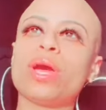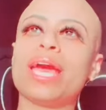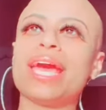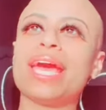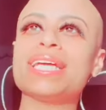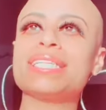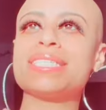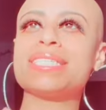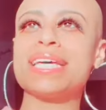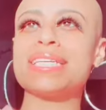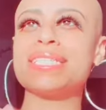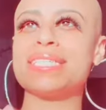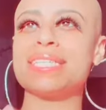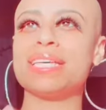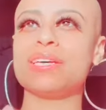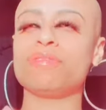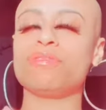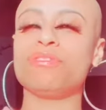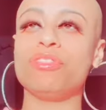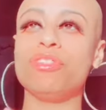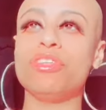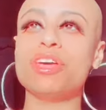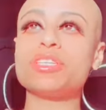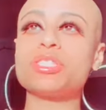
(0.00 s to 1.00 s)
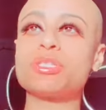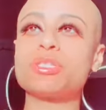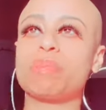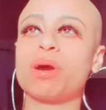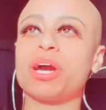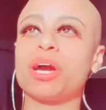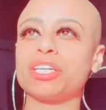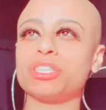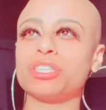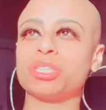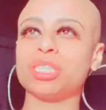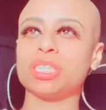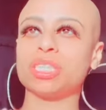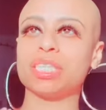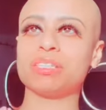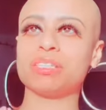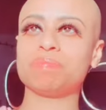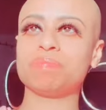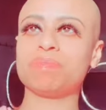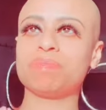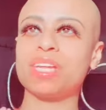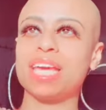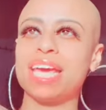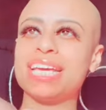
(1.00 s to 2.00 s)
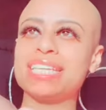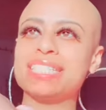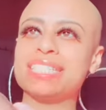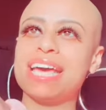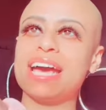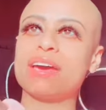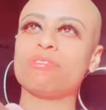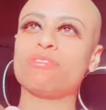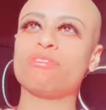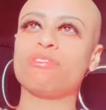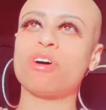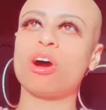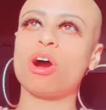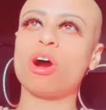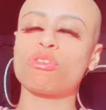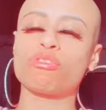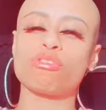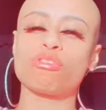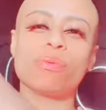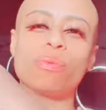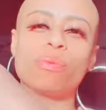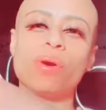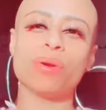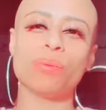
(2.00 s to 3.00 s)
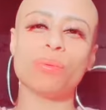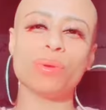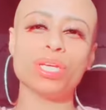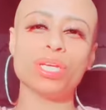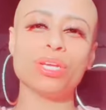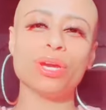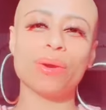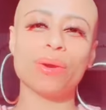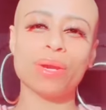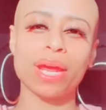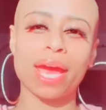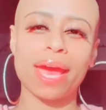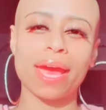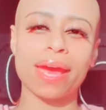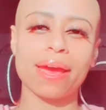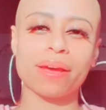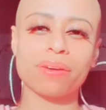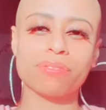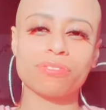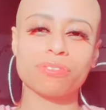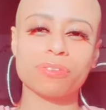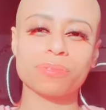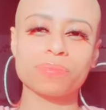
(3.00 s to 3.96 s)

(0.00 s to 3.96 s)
it's as if this person is that far for what we don't have.